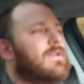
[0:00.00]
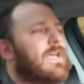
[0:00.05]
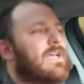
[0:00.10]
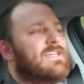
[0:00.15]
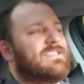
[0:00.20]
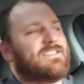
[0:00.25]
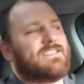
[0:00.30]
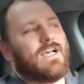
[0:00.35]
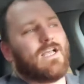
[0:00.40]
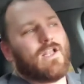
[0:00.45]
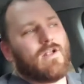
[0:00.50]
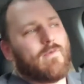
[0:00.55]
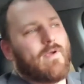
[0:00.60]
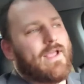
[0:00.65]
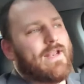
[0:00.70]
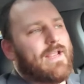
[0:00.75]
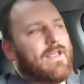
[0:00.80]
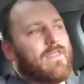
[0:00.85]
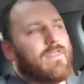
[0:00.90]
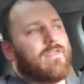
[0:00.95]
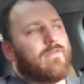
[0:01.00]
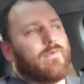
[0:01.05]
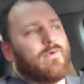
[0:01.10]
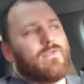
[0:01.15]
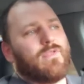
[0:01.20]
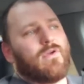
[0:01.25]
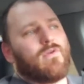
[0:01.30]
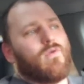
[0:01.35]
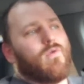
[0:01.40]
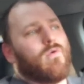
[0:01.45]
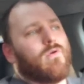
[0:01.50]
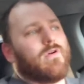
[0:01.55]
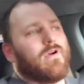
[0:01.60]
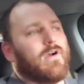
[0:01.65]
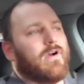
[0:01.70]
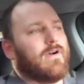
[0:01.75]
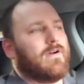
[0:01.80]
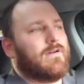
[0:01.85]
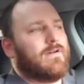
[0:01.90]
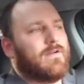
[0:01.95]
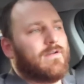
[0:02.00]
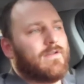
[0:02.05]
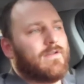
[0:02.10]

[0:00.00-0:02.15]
accelerating through the corner.